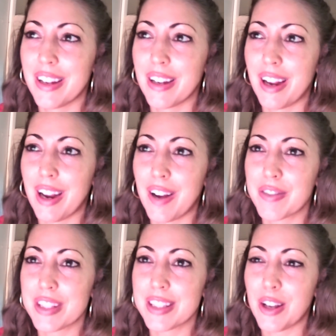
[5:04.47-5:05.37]
I have
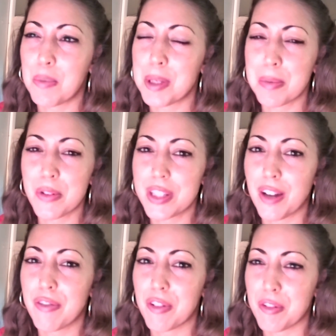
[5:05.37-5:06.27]
to sell people
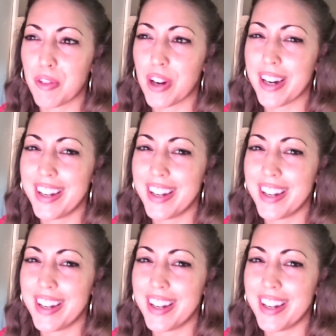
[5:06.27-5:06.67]
stuff for free.